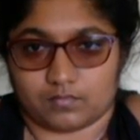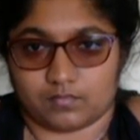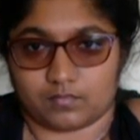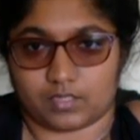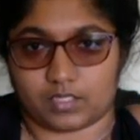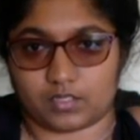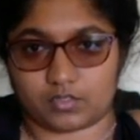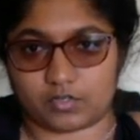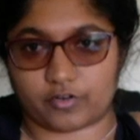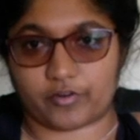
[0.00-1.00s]
Being
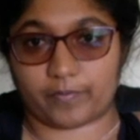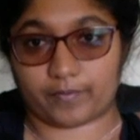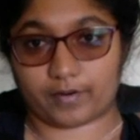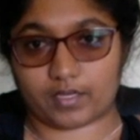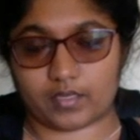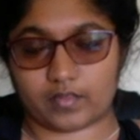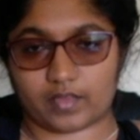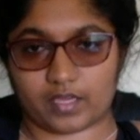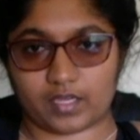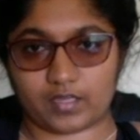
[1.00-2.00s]
sure you're
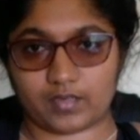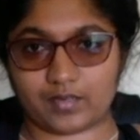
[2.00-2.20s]
breathing.